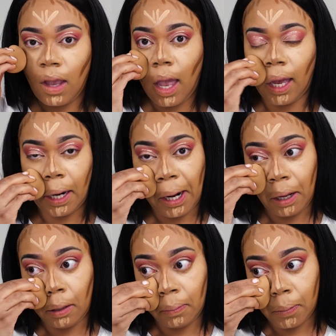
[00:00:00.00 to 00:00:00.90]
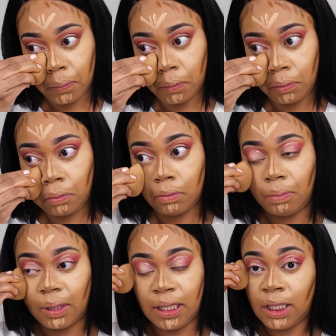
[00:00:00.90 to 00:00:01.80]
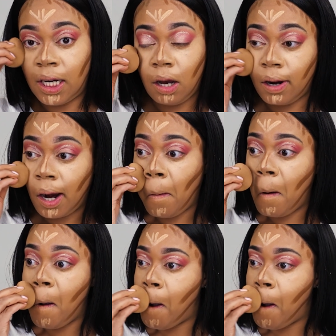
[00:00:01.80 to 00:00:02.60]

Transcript: And blend it on out.